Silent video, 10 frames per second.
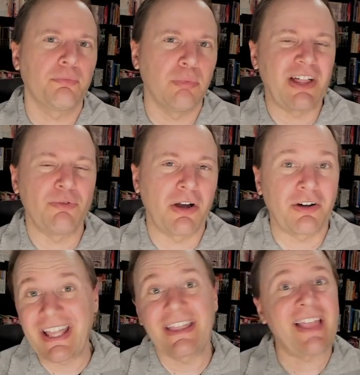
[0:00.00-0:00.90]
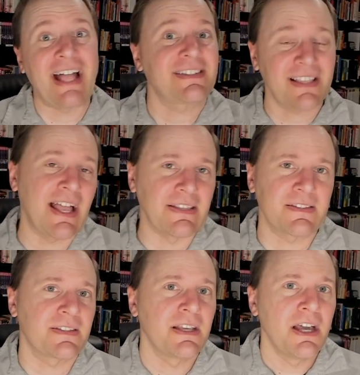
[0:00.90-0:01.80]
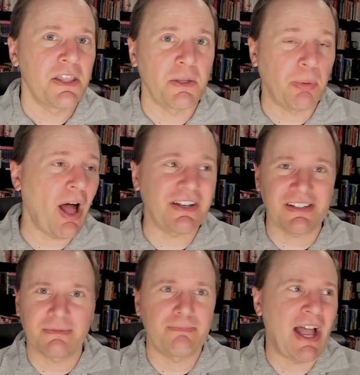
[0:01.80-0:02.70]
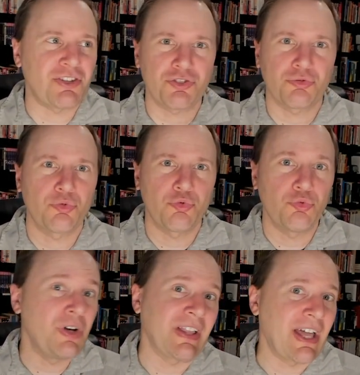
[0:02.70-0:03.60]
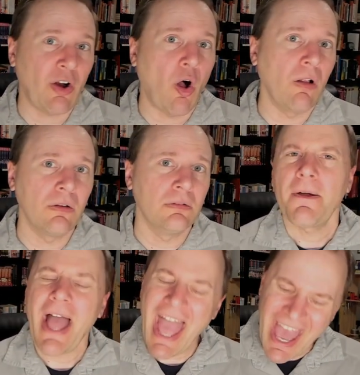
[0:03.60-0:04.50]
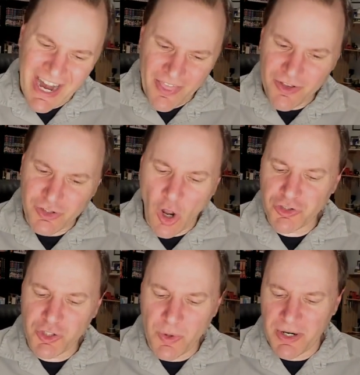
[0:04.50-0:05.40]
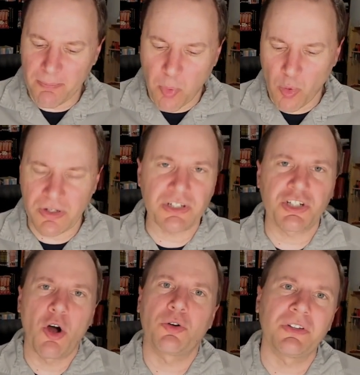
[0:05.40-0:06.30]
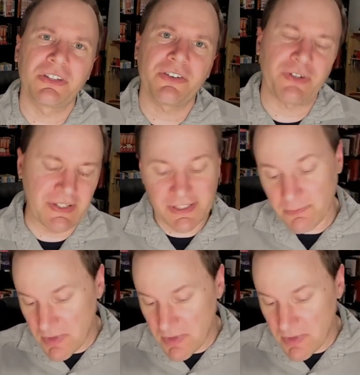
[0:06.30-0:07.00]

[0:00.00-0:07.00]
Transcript: Blade Runner in that sense. The plot doesn't match really at all. And I think there's also an important tonal difference.